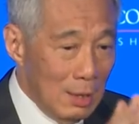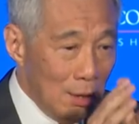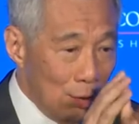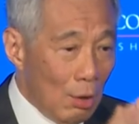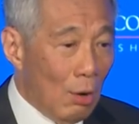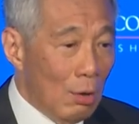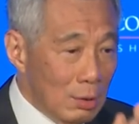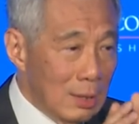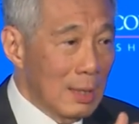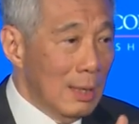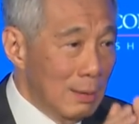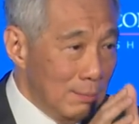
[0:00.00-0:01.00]

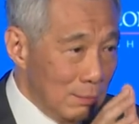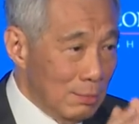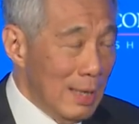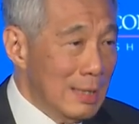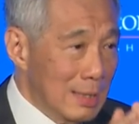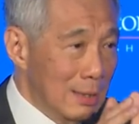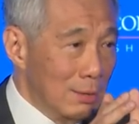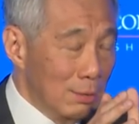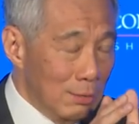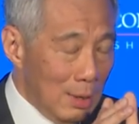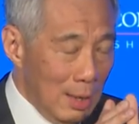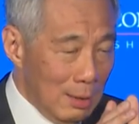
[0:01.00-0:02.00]
long-term
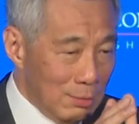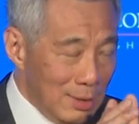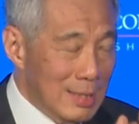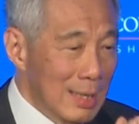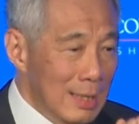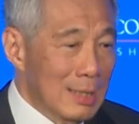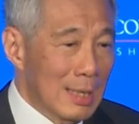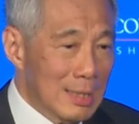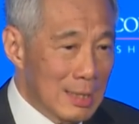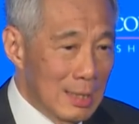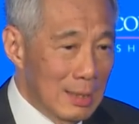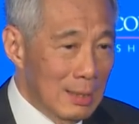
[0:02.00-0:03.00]

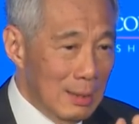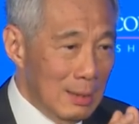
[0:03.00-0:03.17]
risk-adjusted